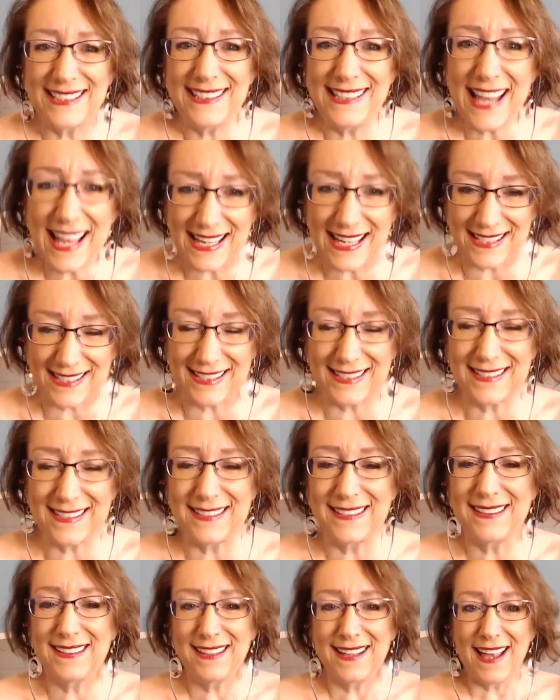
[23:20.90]
yes.
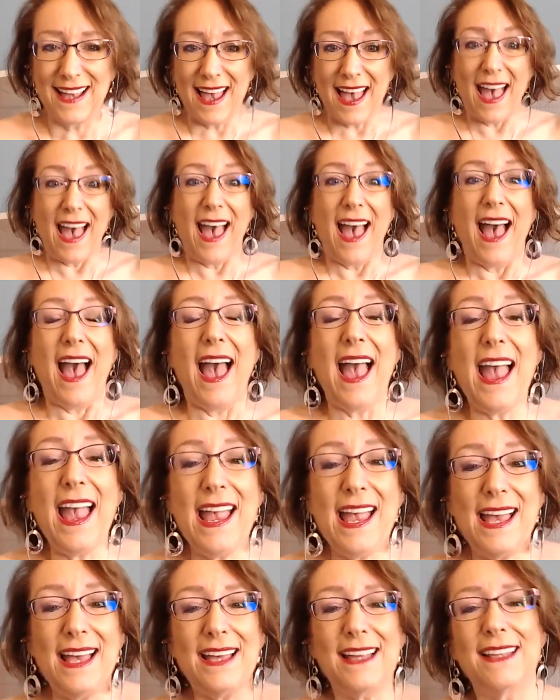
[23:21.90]

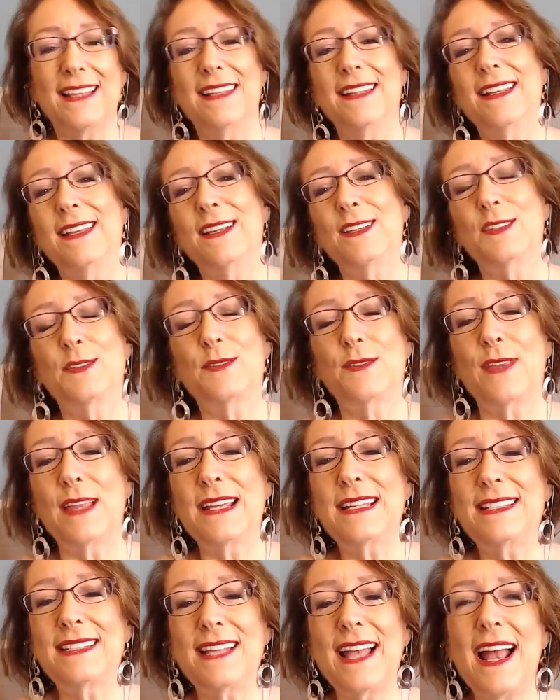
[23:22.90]
And as they
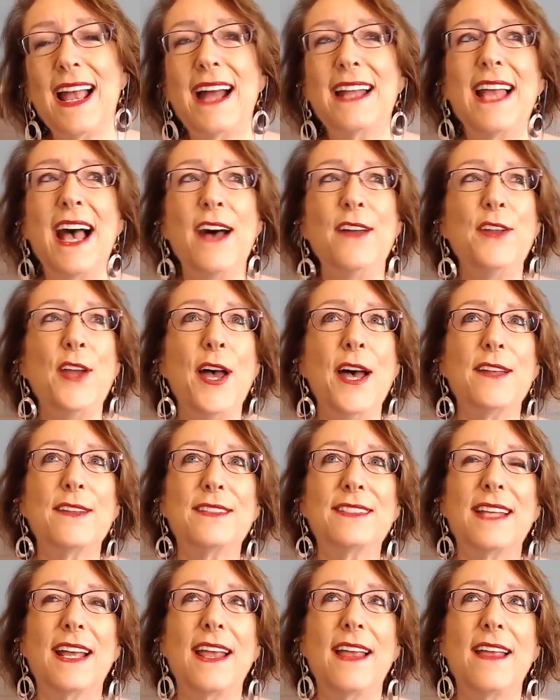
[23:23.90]
say, I now know how to
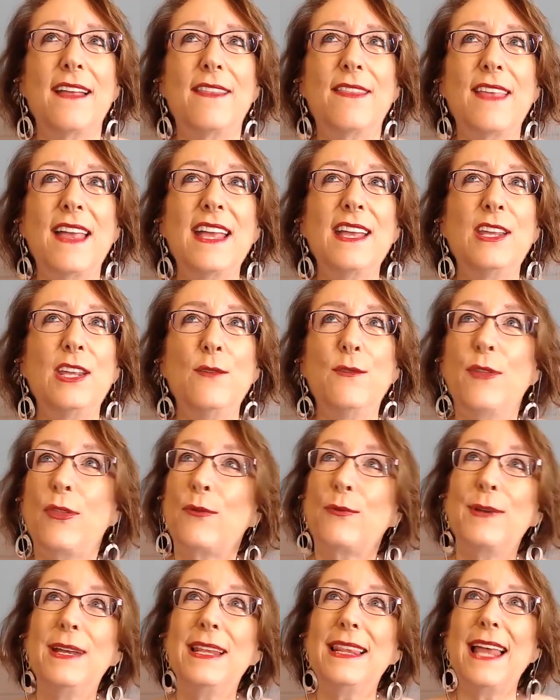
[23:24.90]
say thank you in
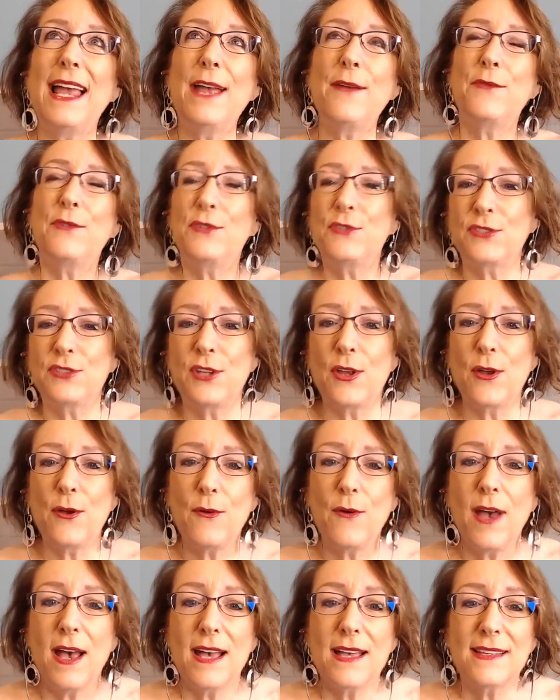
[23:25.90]
3 languages. So,
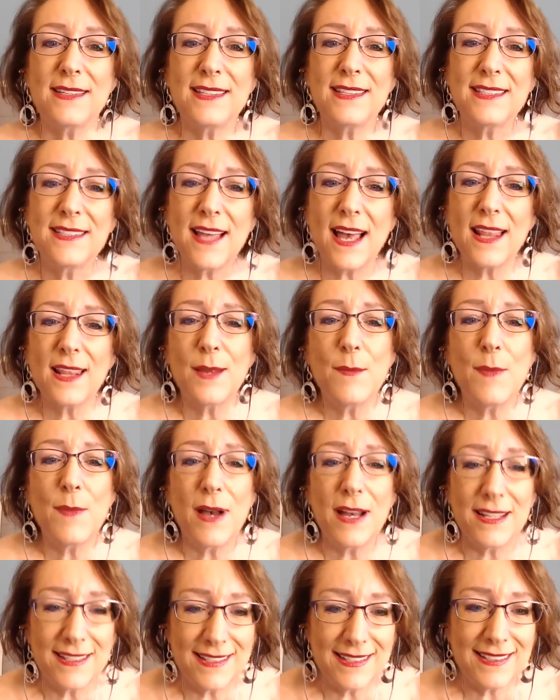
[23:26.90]

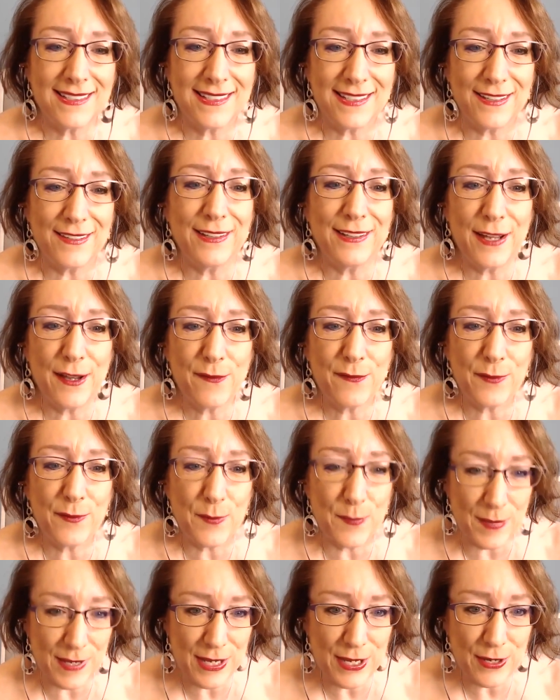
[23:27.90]
salamat, Celia, for
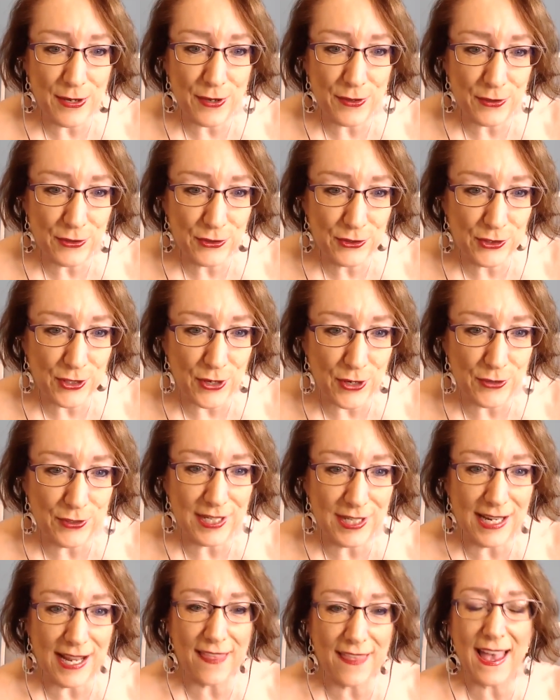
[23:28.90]
being on the show
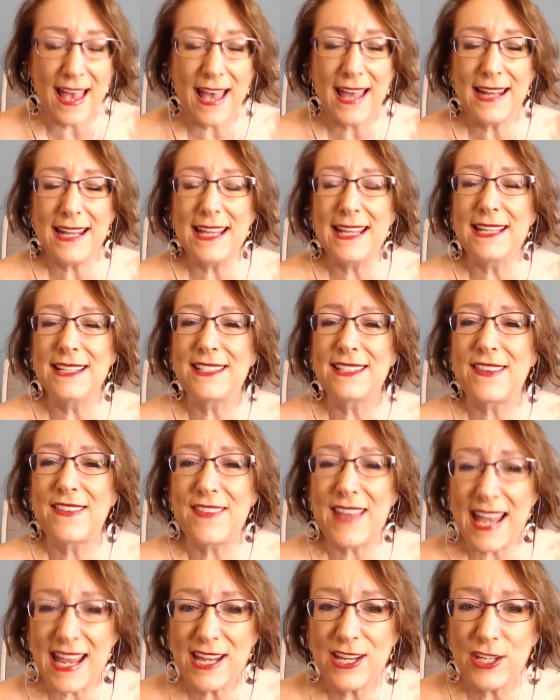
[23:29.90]
today. That is
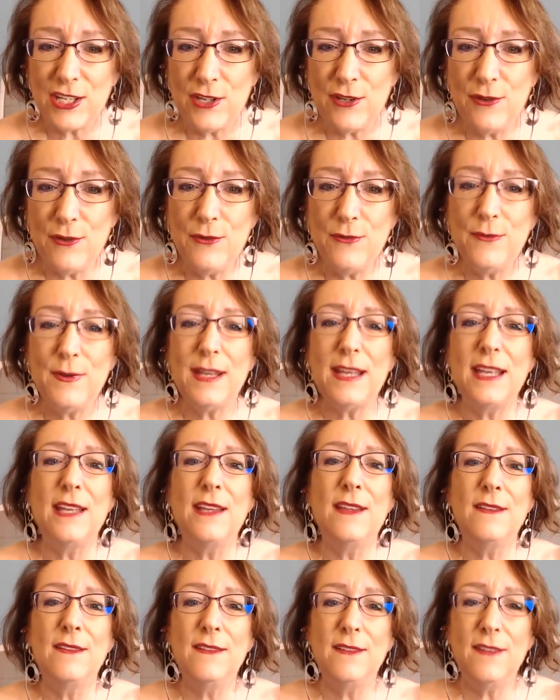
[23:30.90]
thank you
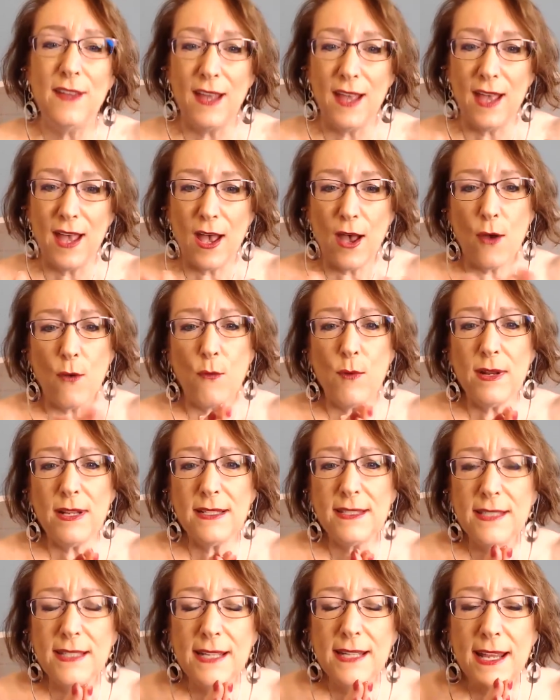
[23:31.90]
in what is
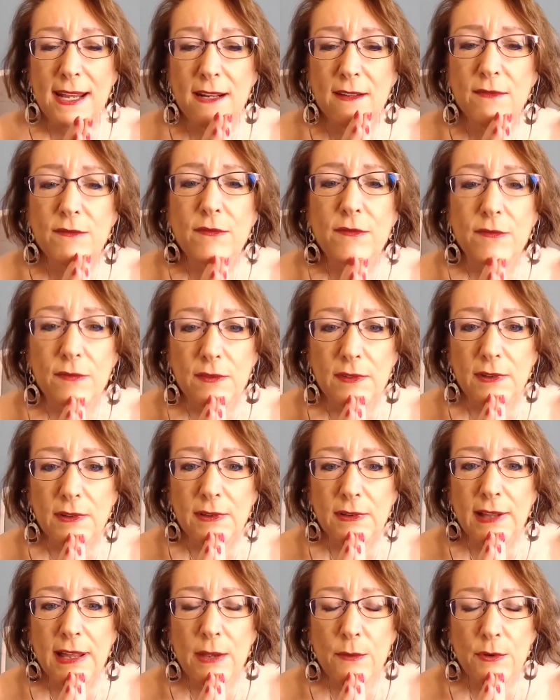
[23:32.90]
the native
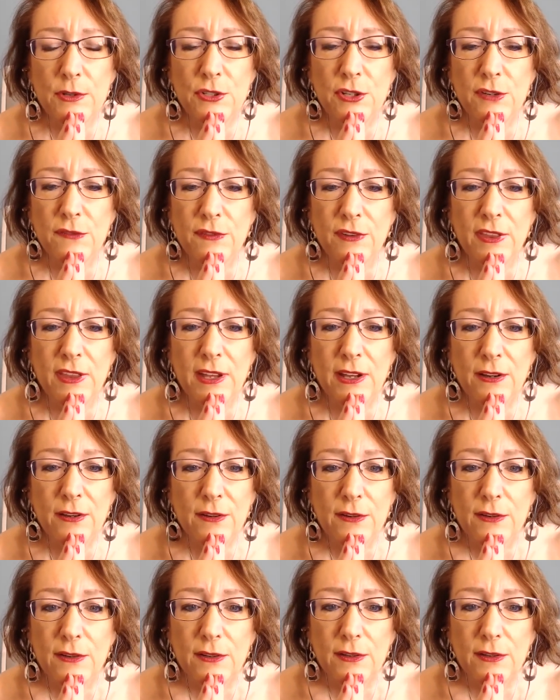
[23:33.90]
language over there?